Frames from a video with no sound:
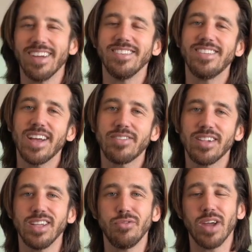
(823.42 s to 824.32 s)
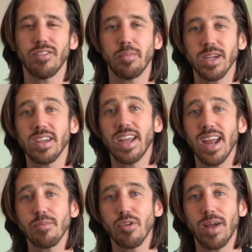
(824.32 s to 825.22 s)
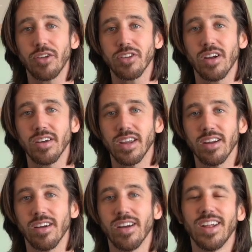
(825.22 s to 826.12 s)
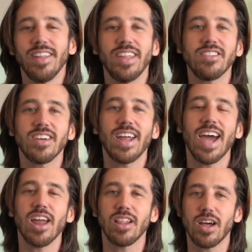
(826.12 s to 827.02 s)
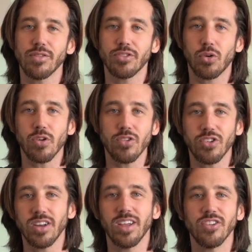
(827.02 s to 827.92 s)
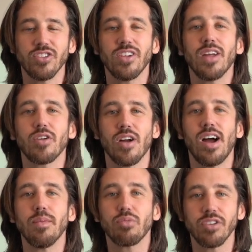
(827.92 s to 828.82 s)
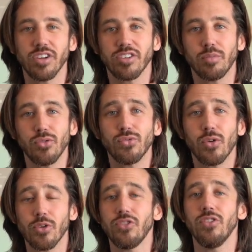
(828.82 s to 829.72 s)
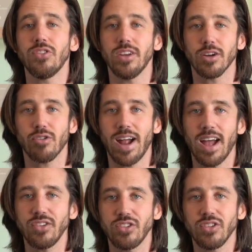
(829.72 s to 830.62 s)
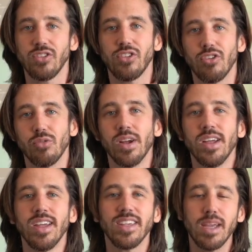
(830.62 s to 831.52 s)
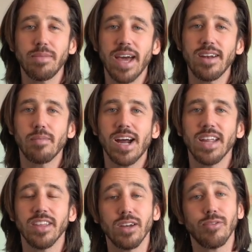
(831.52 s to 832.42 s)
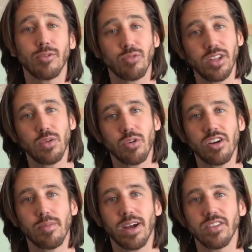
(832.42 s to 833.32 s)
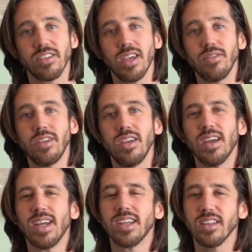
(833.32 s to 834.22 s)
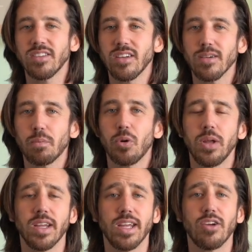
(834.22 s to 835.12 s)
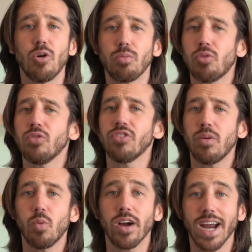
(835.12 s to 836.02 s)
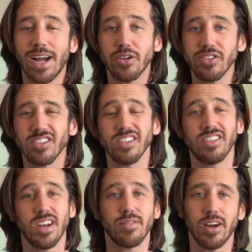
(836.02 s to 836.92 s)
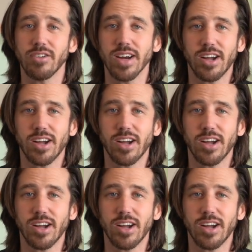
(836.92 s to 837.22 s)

And definitely if you have a big camera mounted on here, that's gonna add a lot of torsion and just other unpredictable forces in a crash. So keep that in mind that if you're really worried about safety, consider putting a GoPro somewhere else instead of on your